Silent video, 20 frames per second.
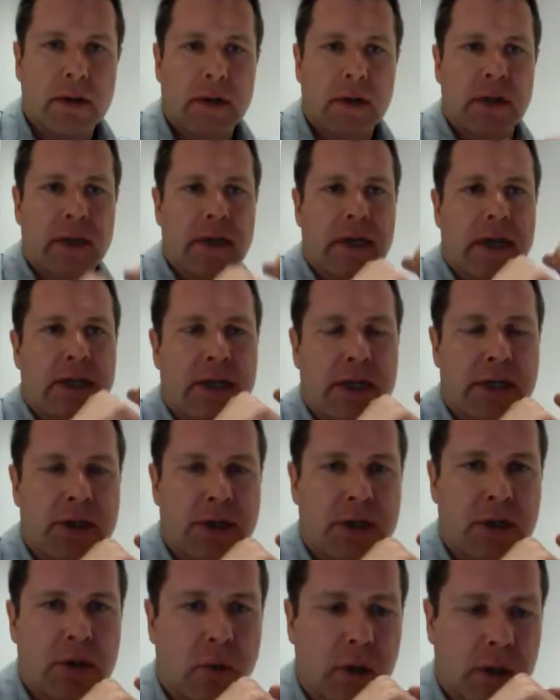the
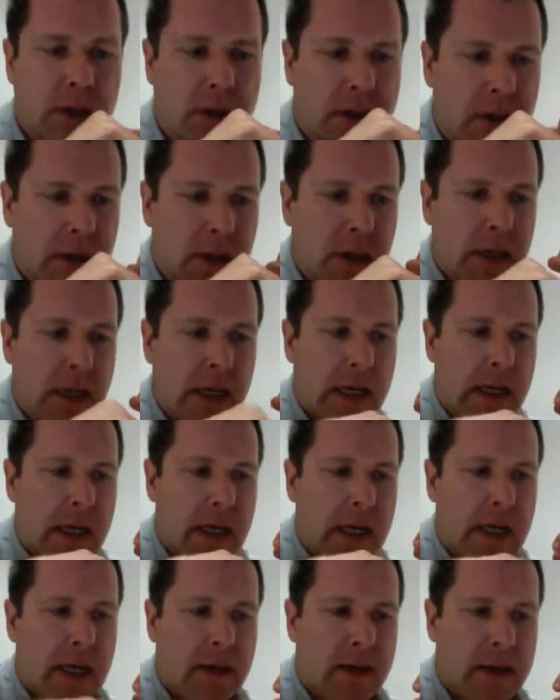digestion organ,
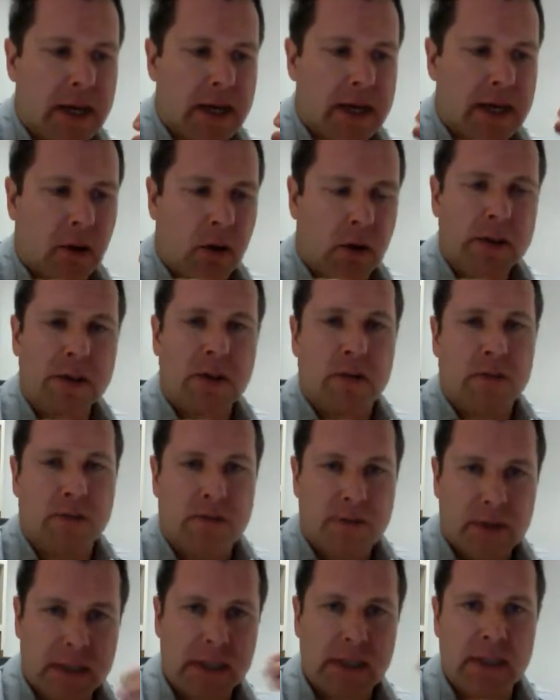that also
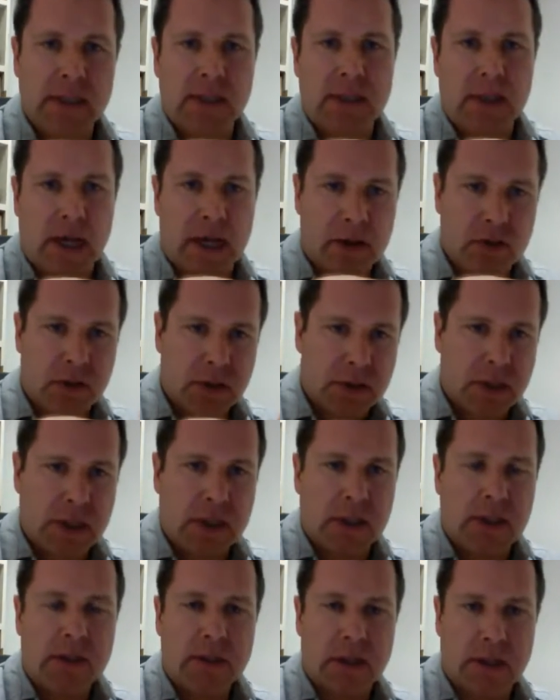fixes
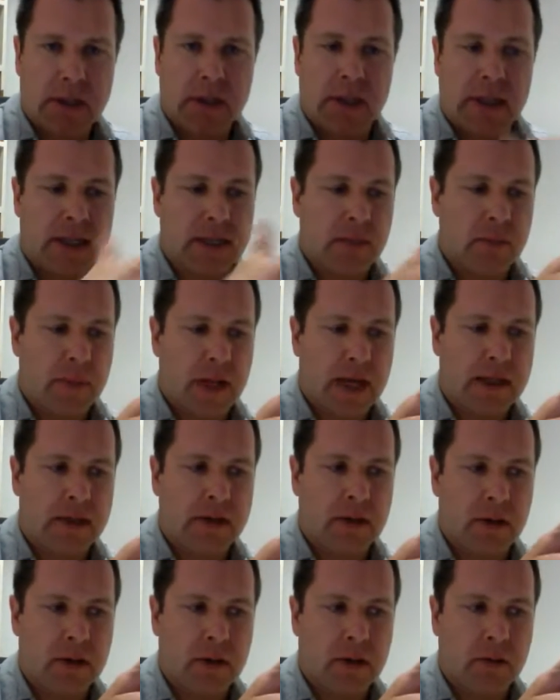nitrogen, just like the
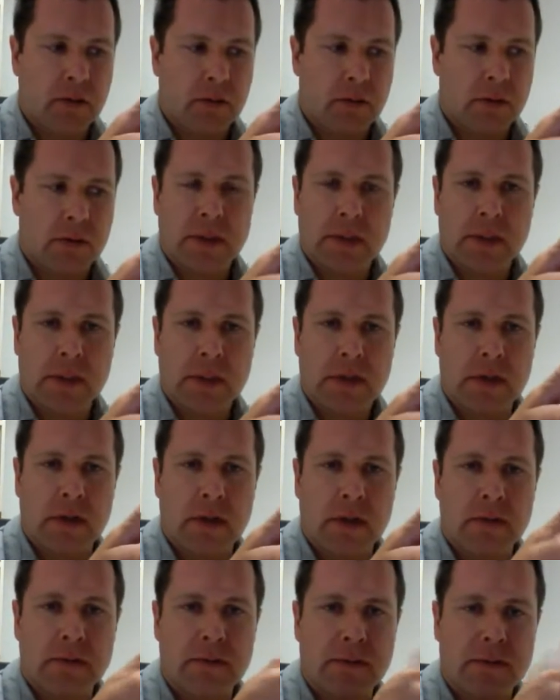bacteria in the roots
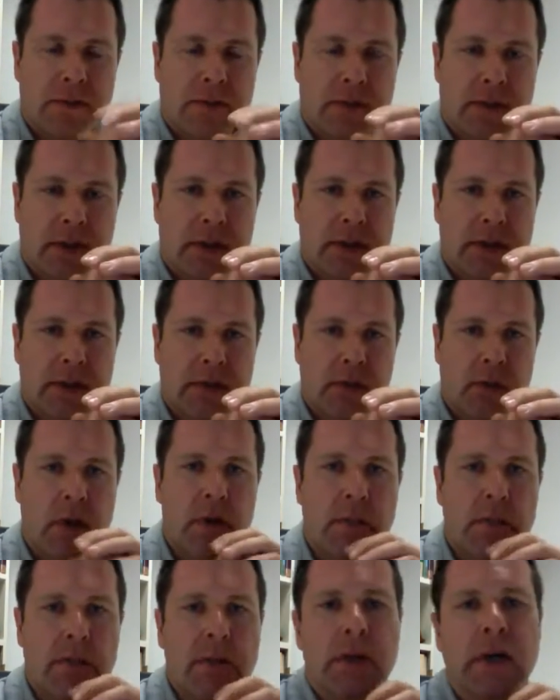of the
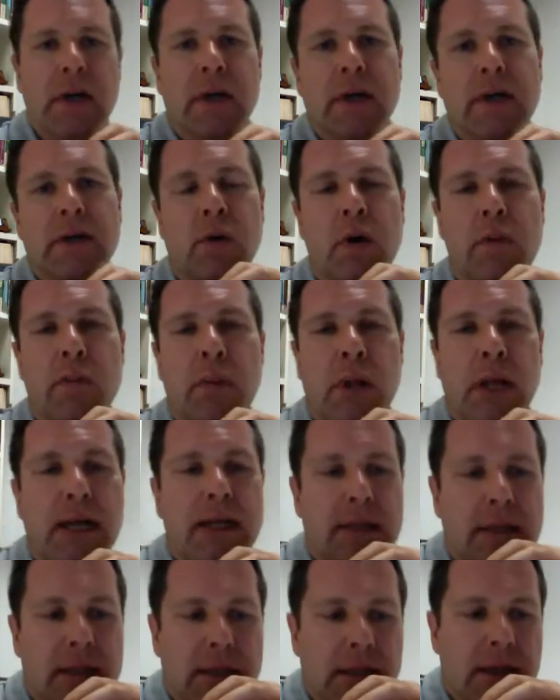soy
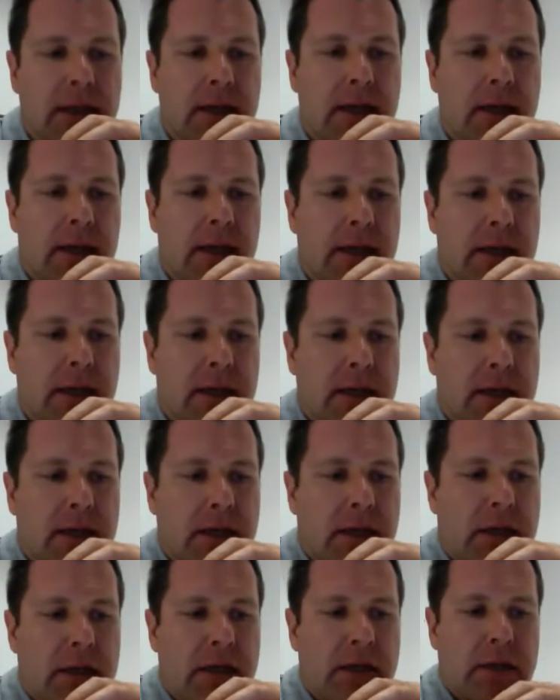plant.
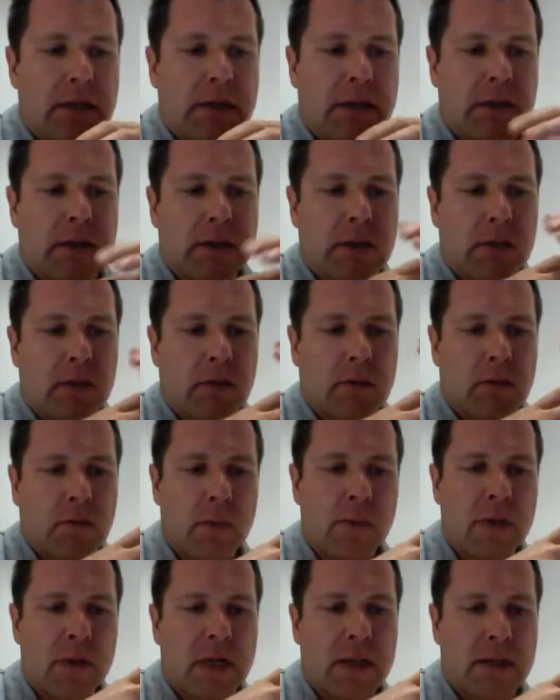So
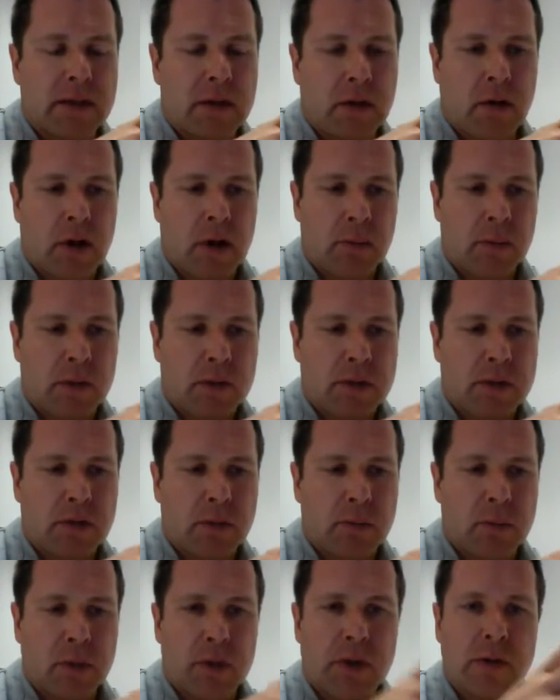ruminants are able
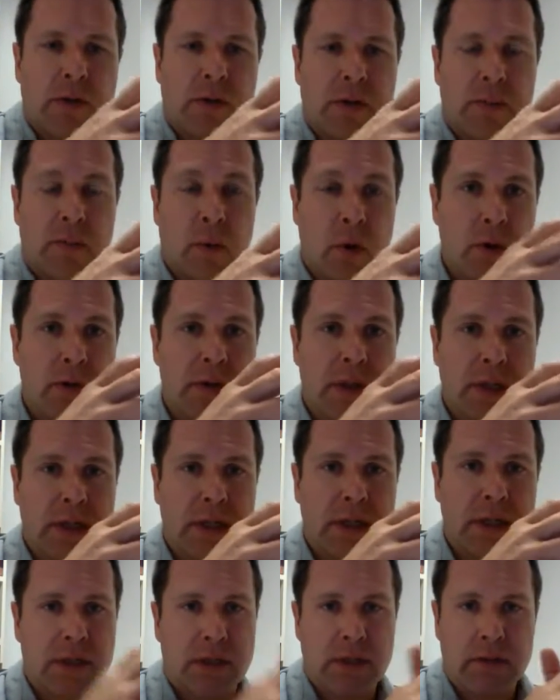to produce
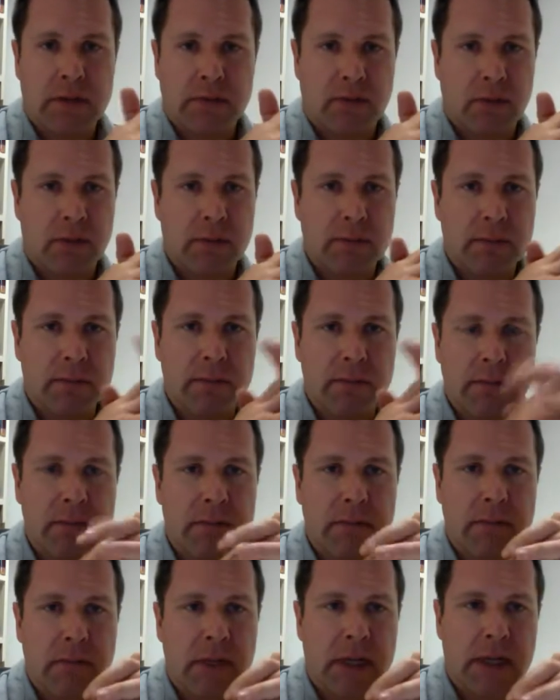protein just from
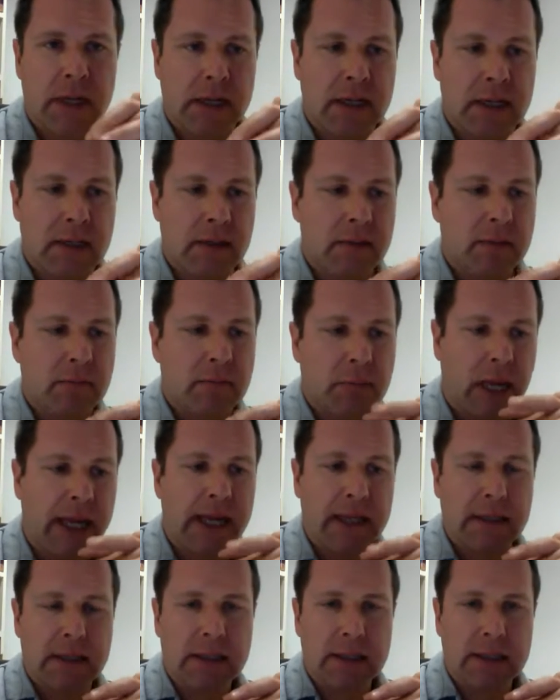eating
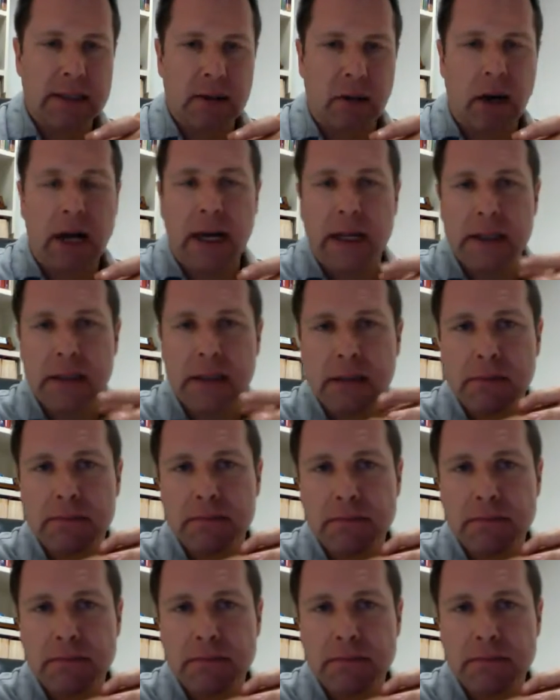plants, grass,